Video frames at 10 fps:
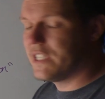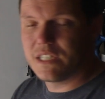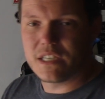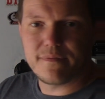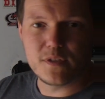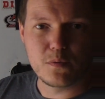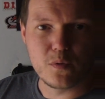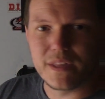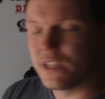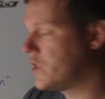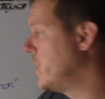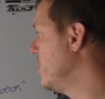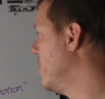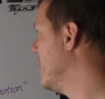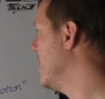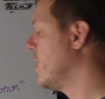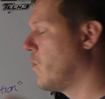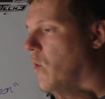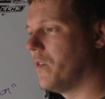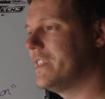this is the difference between the two.
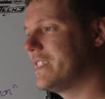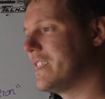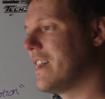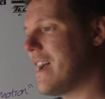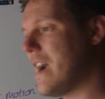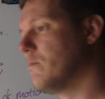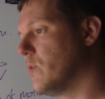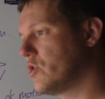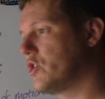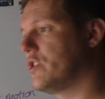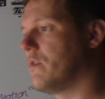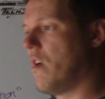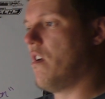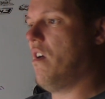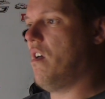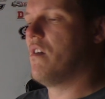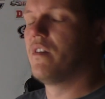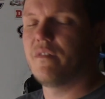One is how much uh,